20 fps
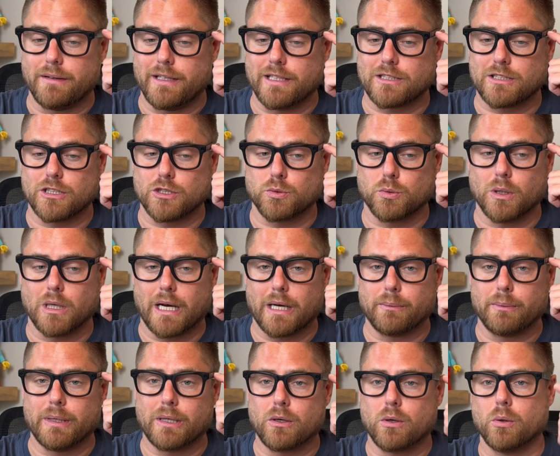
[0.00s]
this is where I
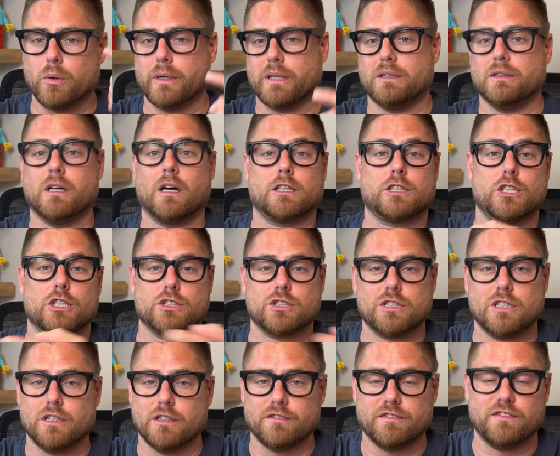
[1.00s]
recorded not just
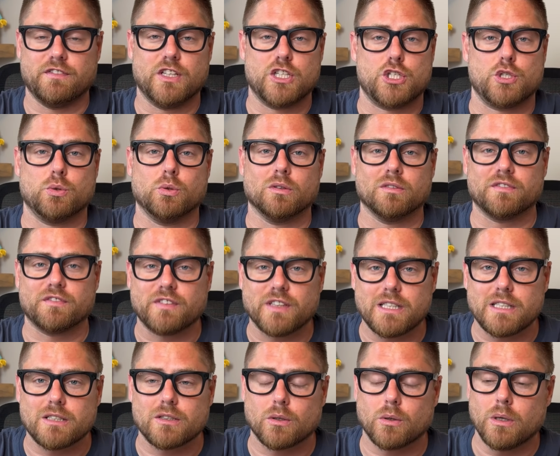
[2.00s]
the visual
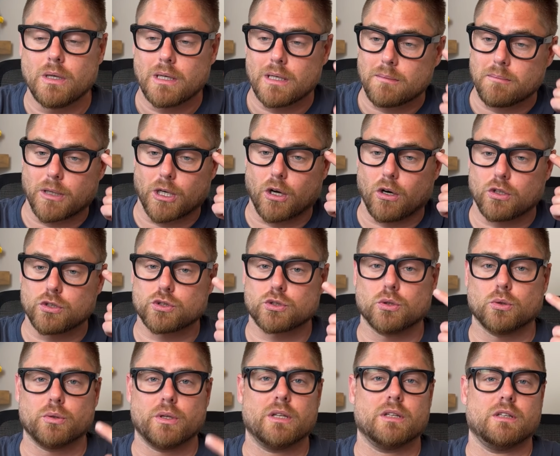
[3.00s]
video, but
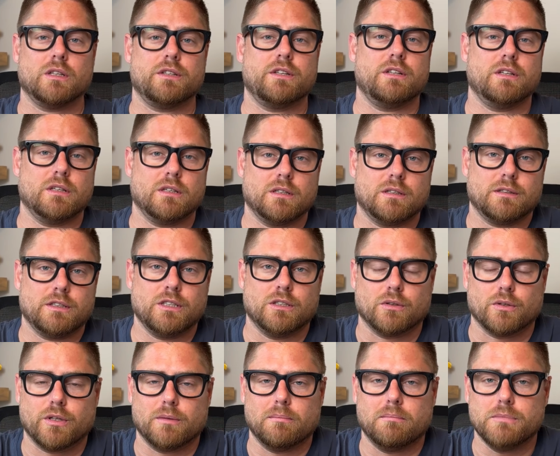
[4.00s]
also
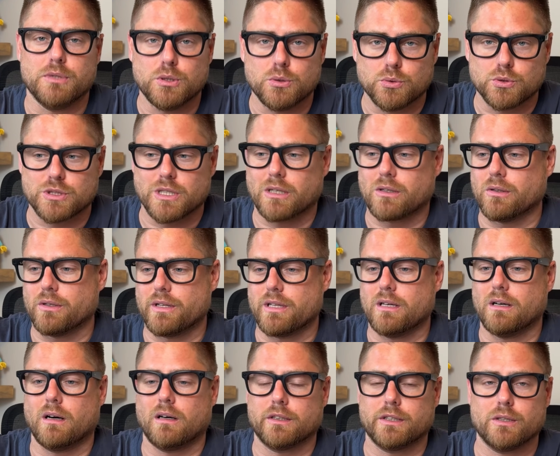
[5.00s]
the music or the
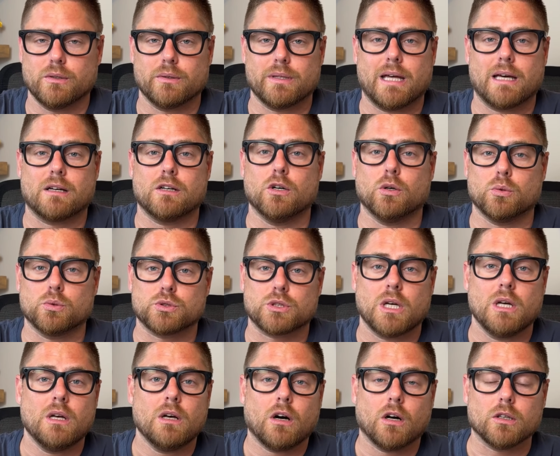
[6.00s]
audio that goes
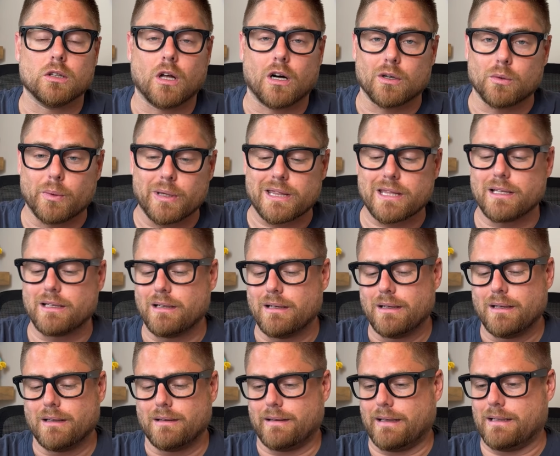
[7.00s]
along with it.
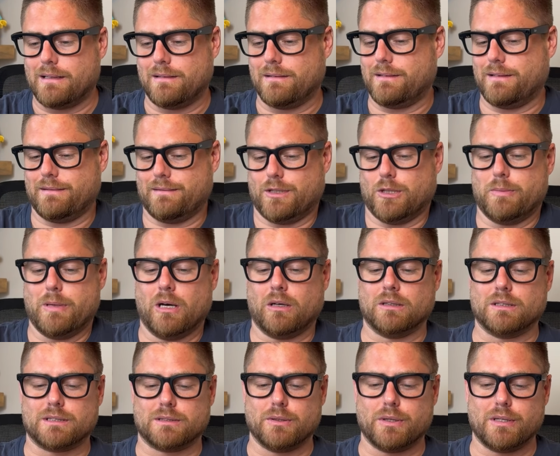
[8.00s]
And to be
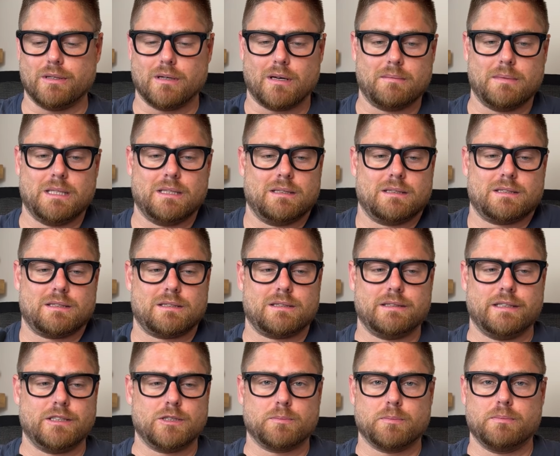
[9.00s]
honest with you, I mean
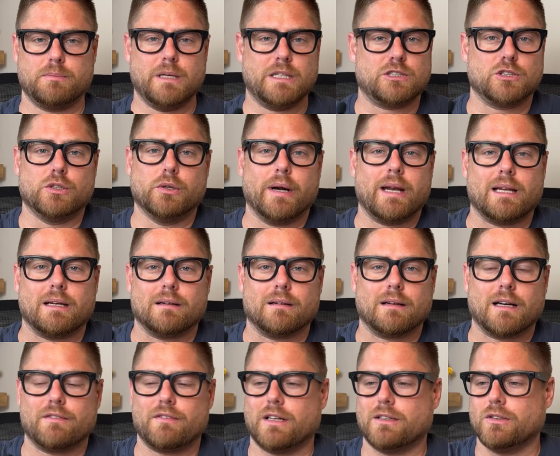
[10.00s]
it's great.
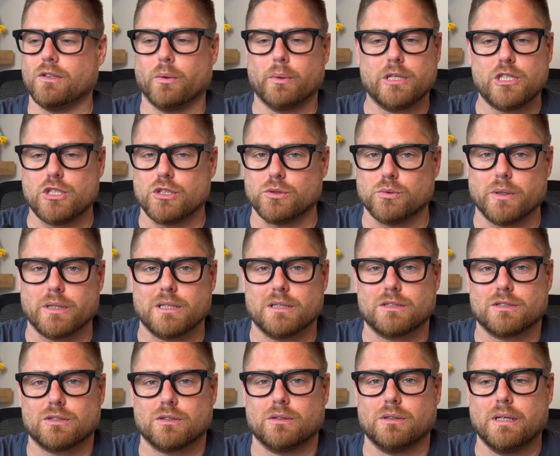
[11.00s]
I've had no issues with it,
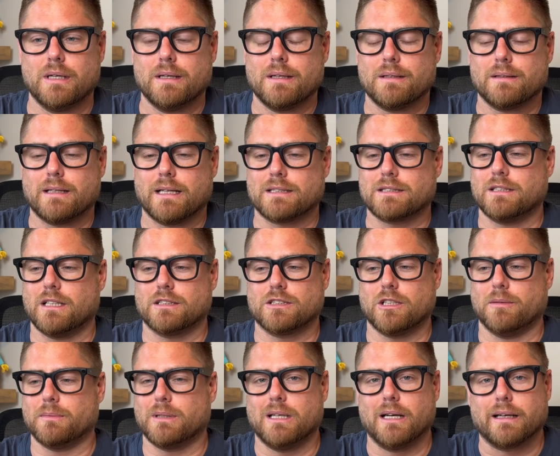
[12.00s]
so that's not
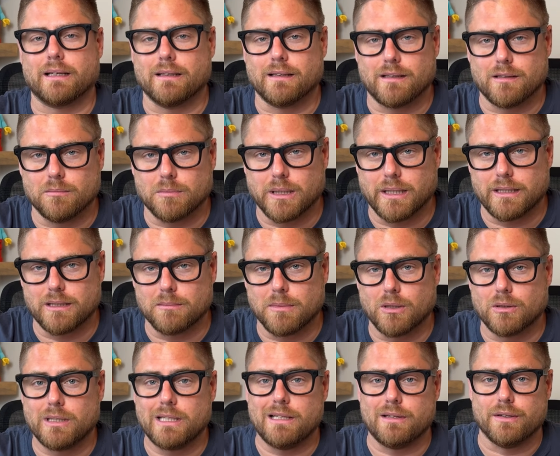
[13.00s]
something I can complain
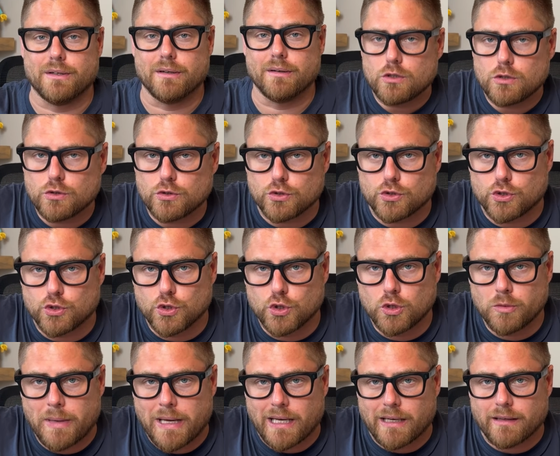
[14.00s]
about either.
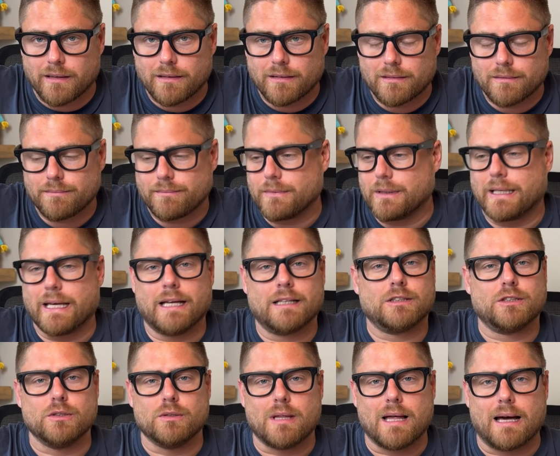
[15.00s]
Zooming, you can't
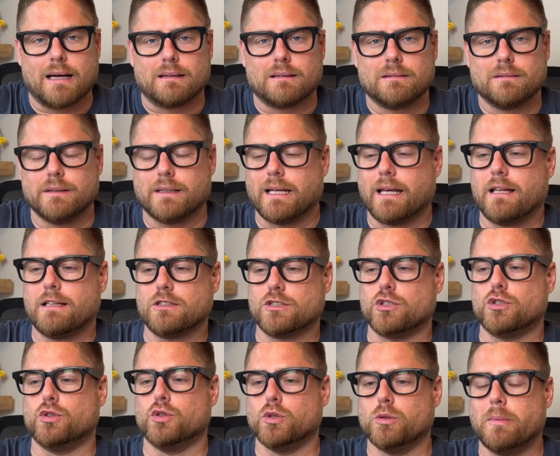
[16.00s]
do that. You can't
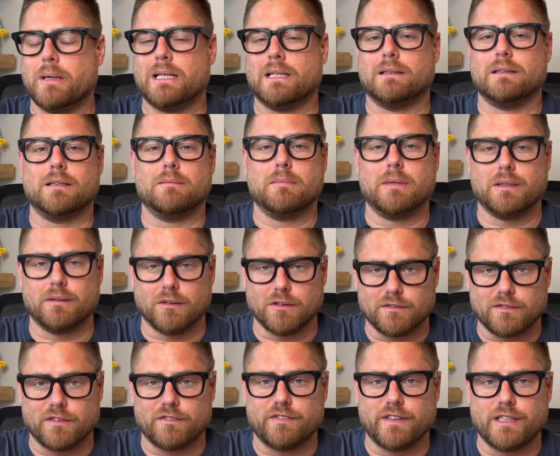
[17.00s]
zoom in the middle
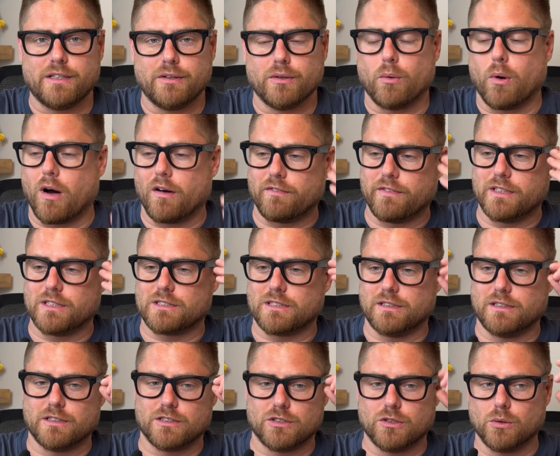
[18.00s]
of a video. Obviously,
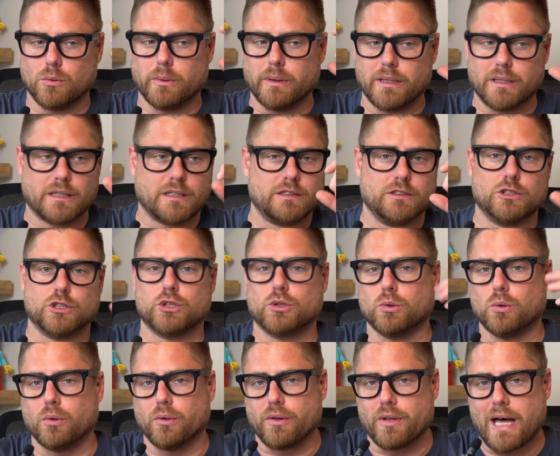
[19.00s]
there's nowhere to
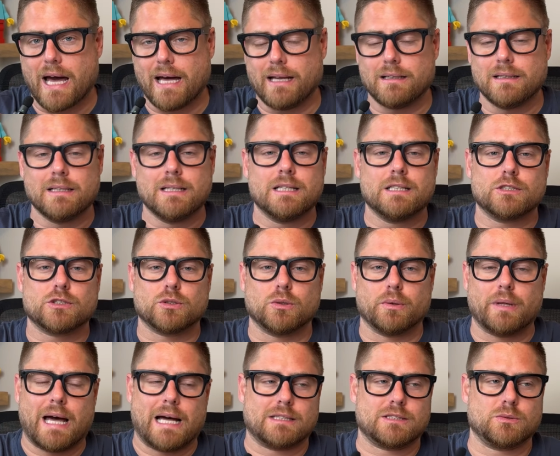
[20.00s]
control that. So
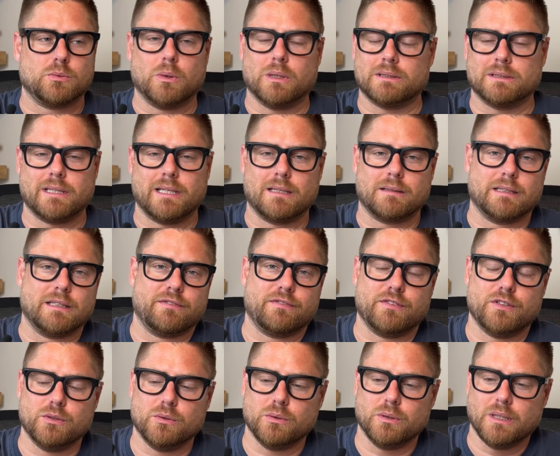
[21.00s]
that's one thing.
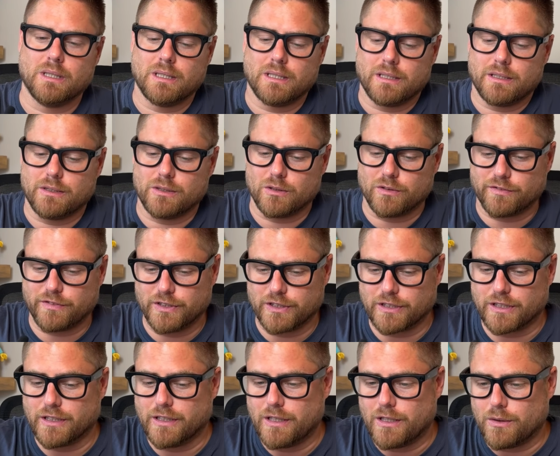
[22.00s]
If
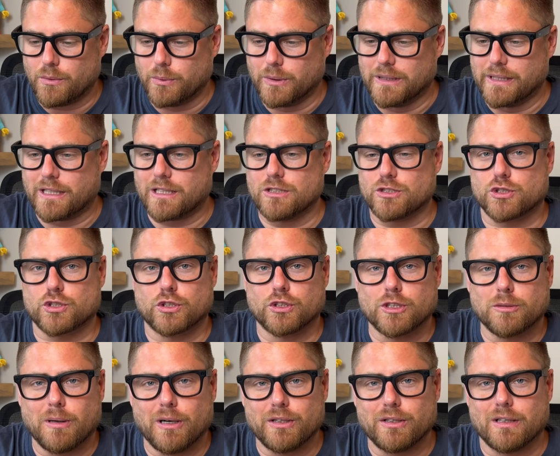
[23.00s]
you're really concerned
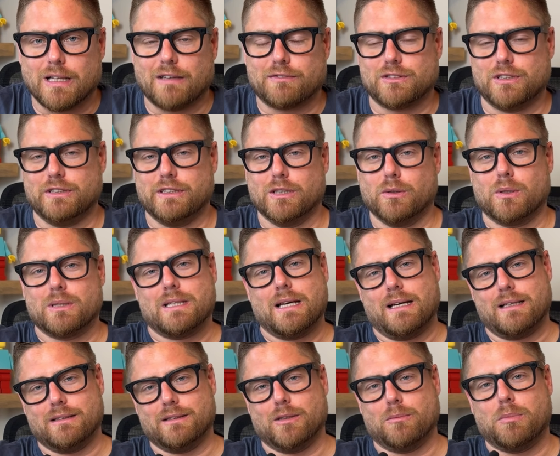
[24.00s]
about, you'll have to deal with
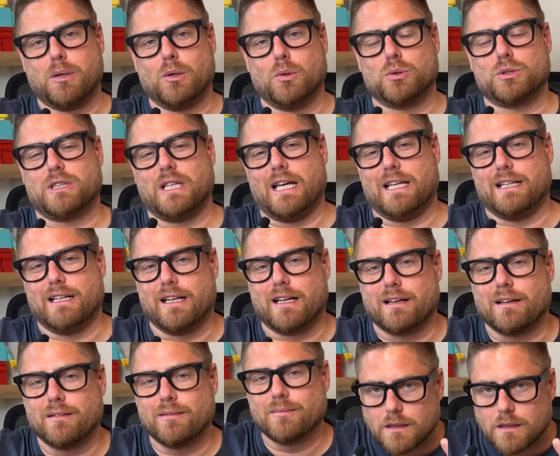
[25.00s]
that in the post editing.